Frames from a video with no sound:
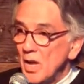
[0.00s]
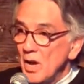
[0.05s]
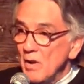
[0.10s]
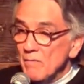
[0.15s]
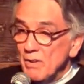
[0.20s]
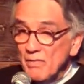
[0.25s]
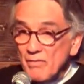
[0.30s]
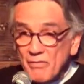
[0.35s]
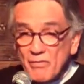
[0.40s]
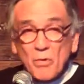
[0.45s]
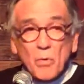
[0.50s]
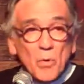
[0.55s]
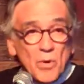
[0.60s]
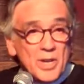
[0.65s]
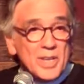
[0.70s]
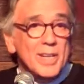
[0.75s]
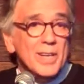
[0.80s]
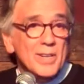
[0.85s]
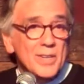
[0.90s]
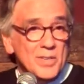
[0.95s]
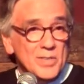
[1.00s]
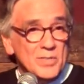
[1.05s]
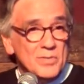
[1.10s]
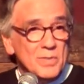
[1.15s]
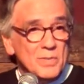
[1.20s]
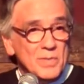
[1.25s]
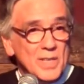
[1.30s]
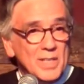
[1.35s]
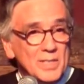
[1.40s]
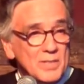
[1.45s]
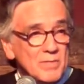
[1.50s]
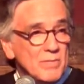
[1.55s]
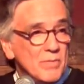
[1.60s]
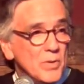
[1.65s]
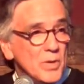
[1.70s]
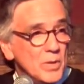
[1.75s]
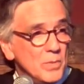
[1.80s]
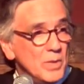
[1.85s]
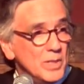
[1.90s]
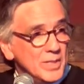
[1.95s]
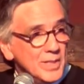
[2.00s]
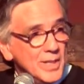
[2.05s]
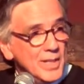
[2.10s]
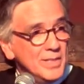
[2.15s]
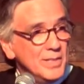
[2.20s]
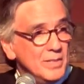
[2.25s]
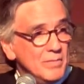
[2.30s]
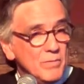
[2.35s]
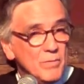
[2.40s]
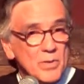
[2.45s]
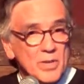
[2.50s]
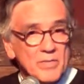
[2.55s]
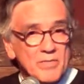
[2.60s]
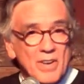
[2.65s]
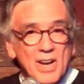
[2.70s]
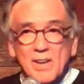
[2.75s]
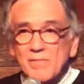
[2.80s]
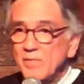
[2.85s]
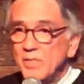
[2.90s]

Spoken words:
For 4 years, from 1941 to 1945,